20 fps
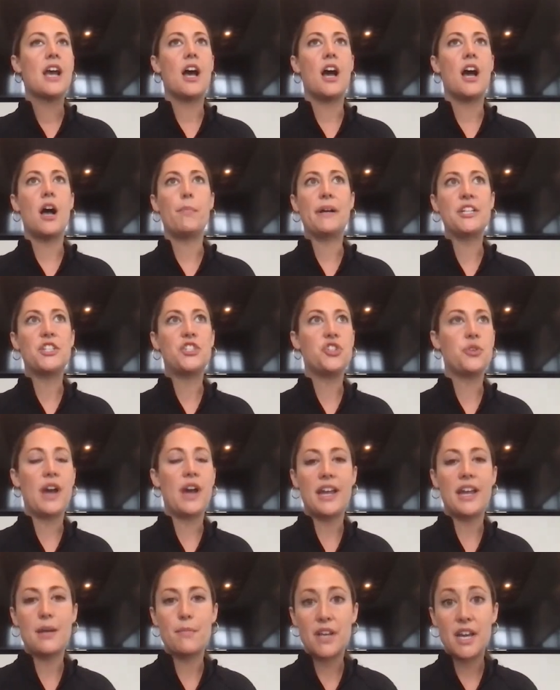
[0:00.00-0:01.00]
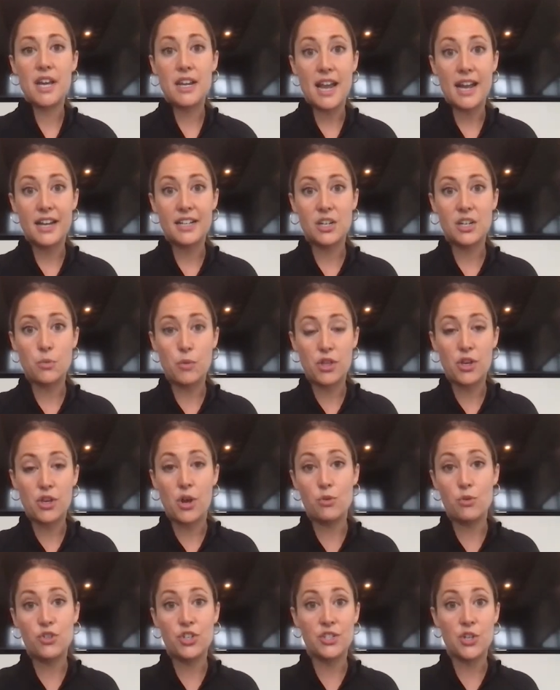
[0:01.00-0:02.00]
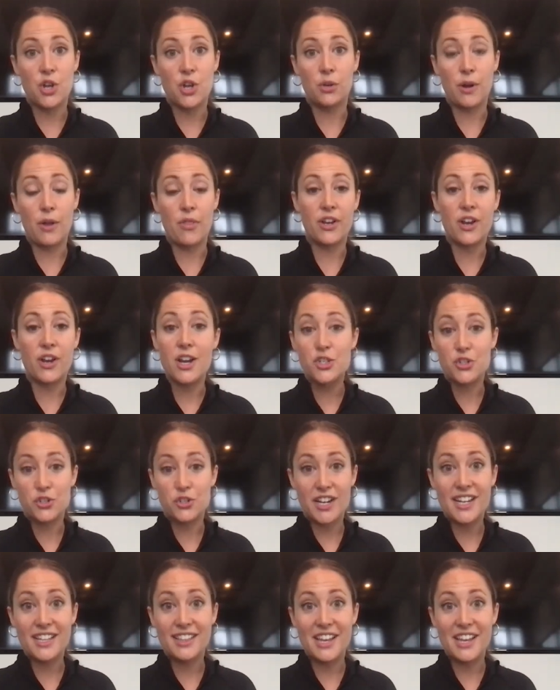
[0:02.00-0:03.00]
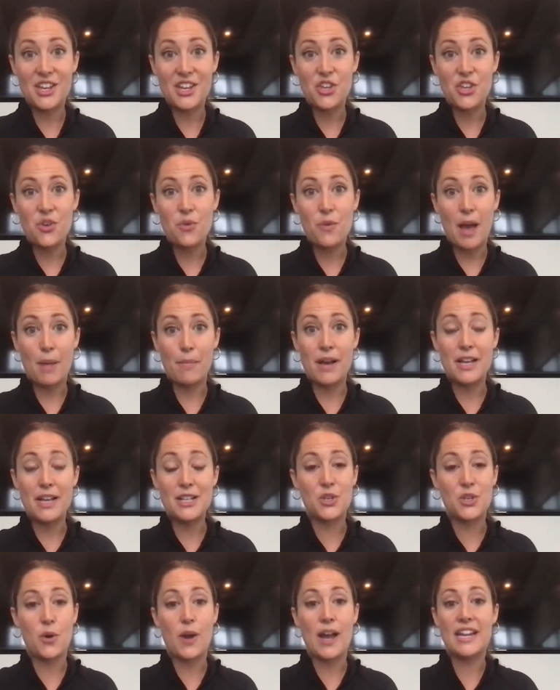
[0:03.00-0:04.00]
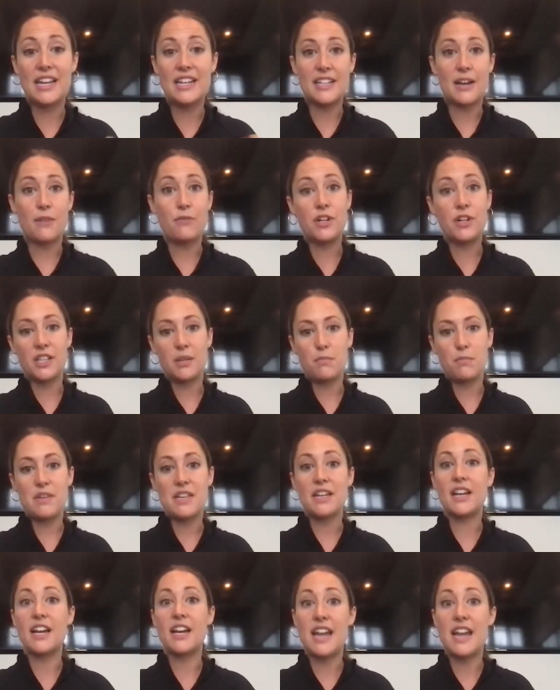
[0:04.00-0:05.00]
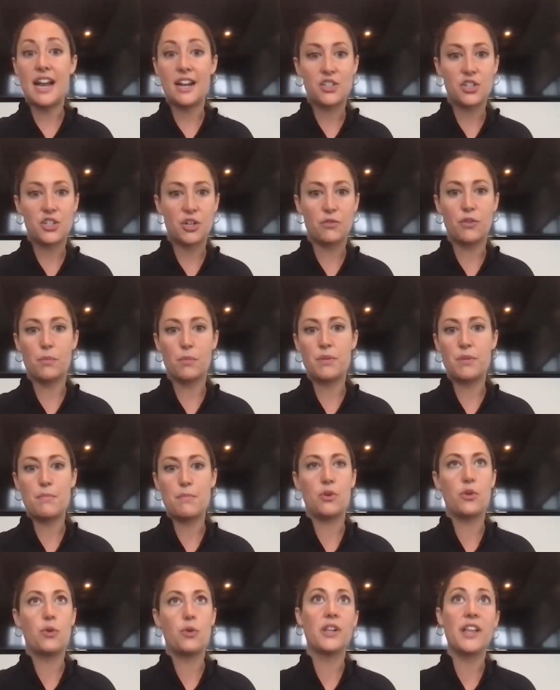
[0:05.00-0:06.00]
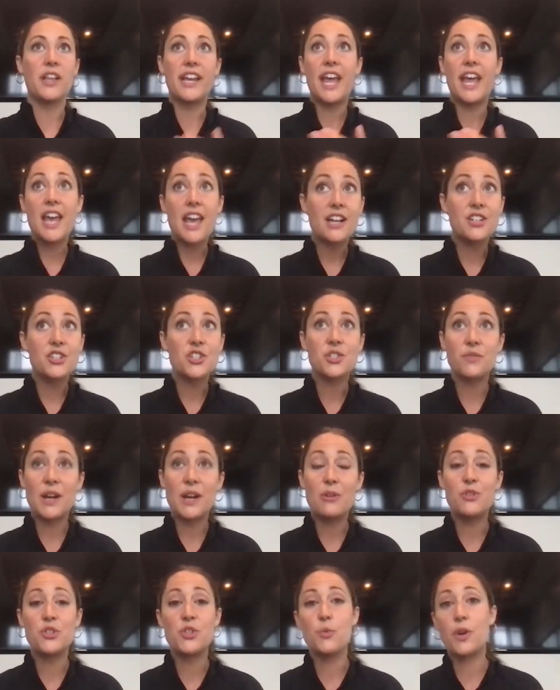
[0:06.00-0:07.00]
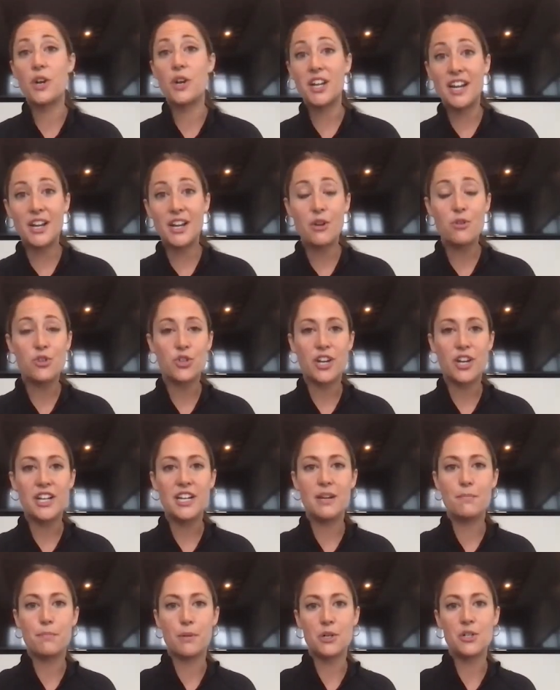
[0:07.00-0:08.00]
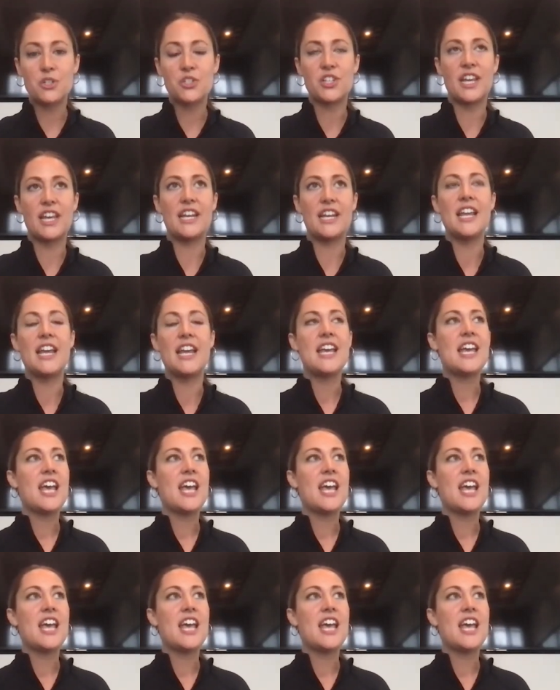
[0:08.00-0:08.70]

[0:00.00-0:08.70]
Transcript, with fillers: um, i do i am connected with coaches all around the country like you ema so i can definitely be a connector for people who are like hey i just found you where can i go train in person